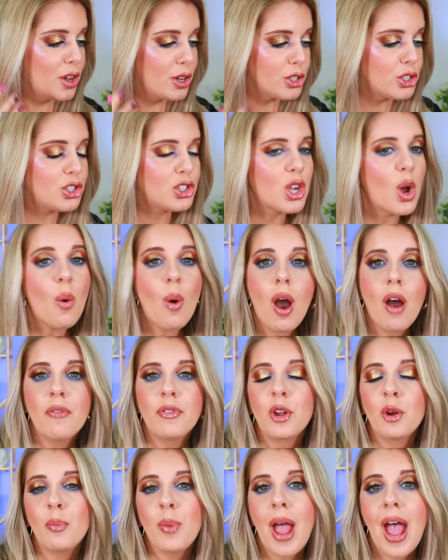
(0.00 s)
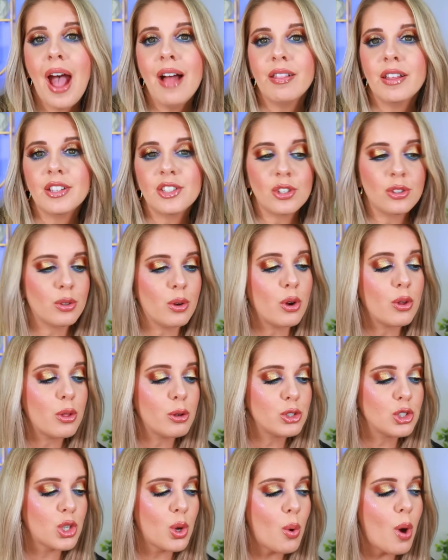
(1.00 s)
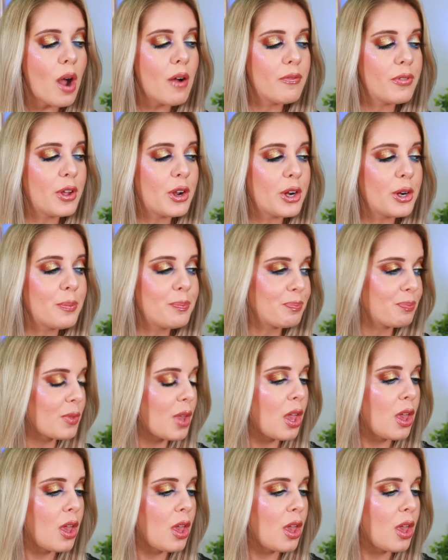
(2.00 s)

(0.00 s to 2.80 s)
show off their palettes and or they'll show off their